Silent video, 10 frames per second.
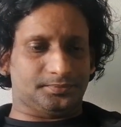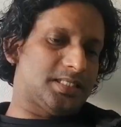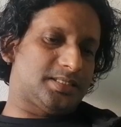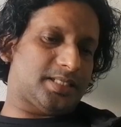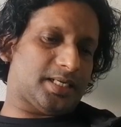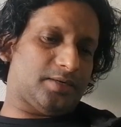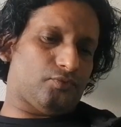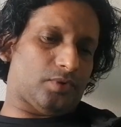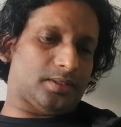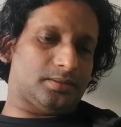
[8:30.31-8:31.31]
Second
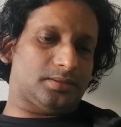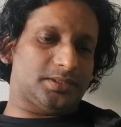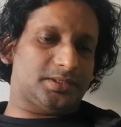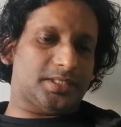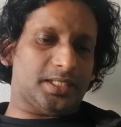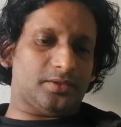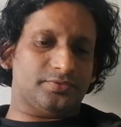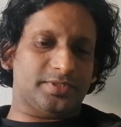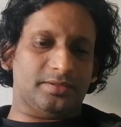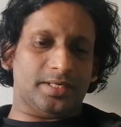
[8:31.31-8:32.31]
one, the state of
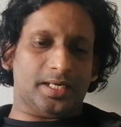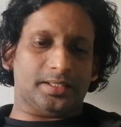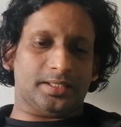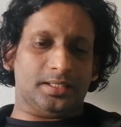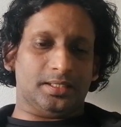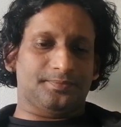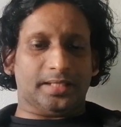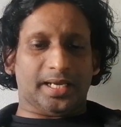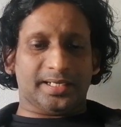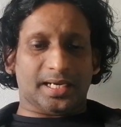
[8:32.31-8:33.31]
singularity
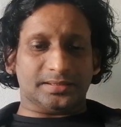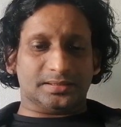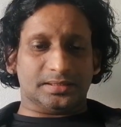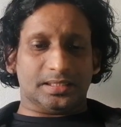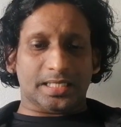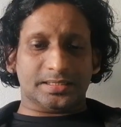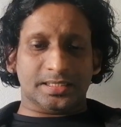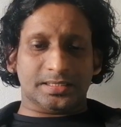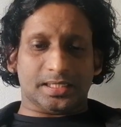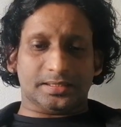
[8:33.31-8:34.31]
that has
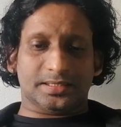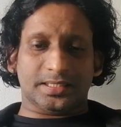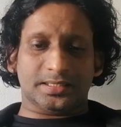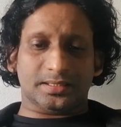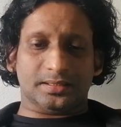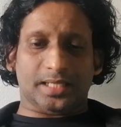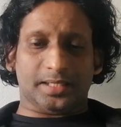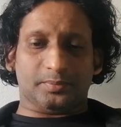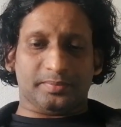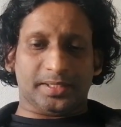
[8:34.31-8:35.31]
existed since
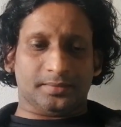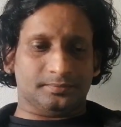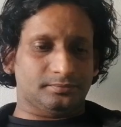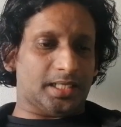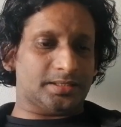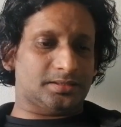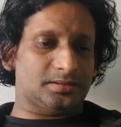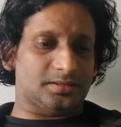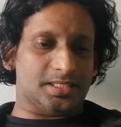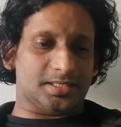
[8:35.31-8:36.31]
that moment has
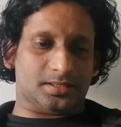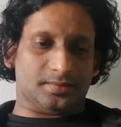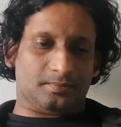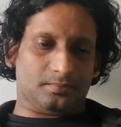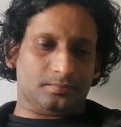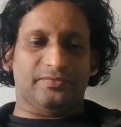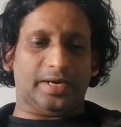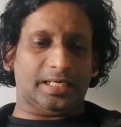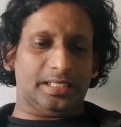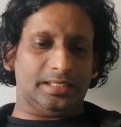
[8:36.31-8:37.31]
ceased.
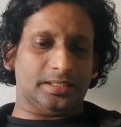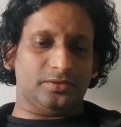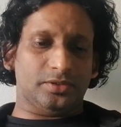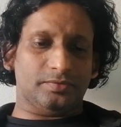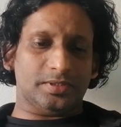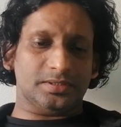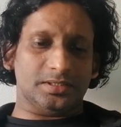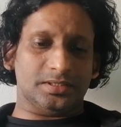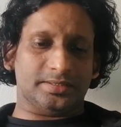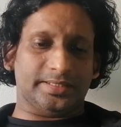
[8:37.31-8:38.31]
Finally, the universe
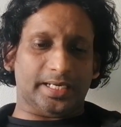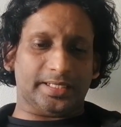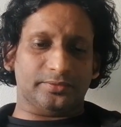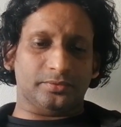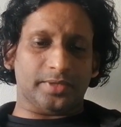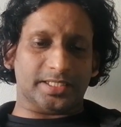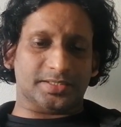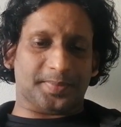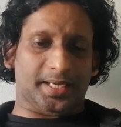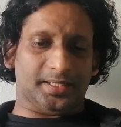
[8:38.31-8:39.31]
is starting to
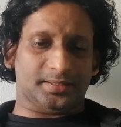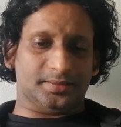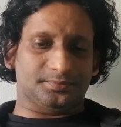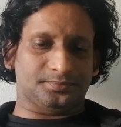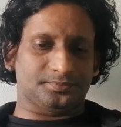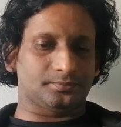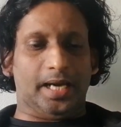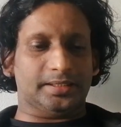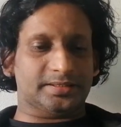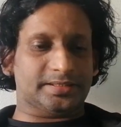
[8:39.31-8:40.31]
expand.
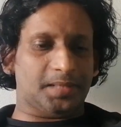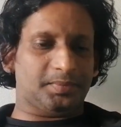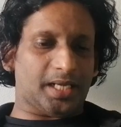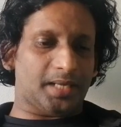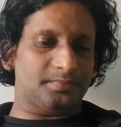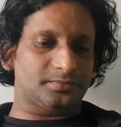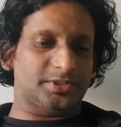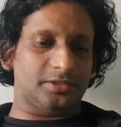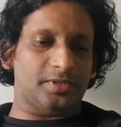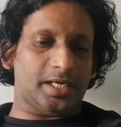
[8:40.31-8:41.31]
At the same time,
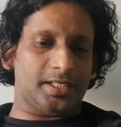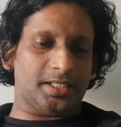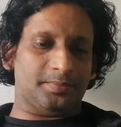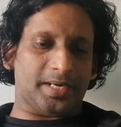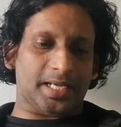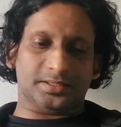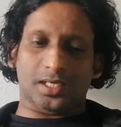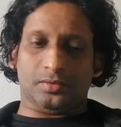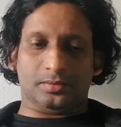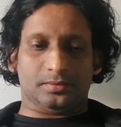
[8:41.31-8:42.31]
singularity breaks
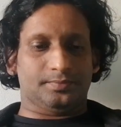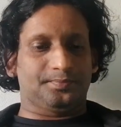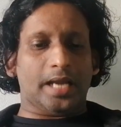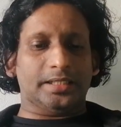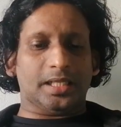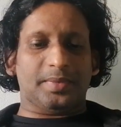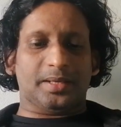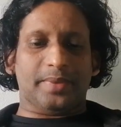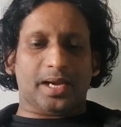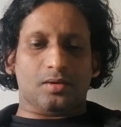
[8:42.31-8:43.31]
down and the
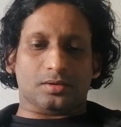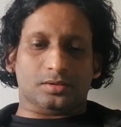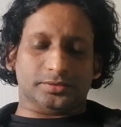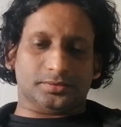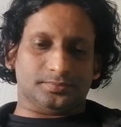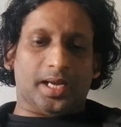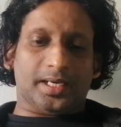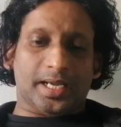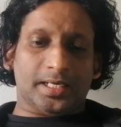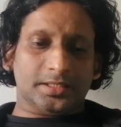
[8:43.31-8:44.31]
Big Bang occurs, and
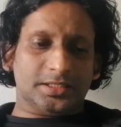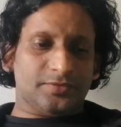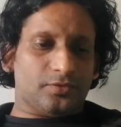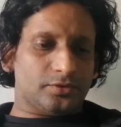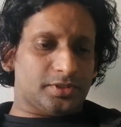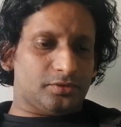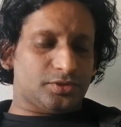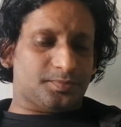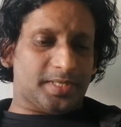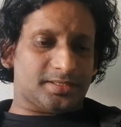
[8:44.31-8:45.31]
energy flows into
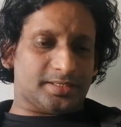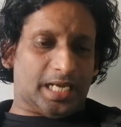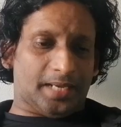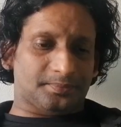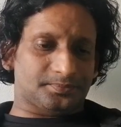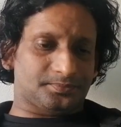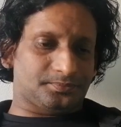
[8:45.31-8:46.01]
space-time.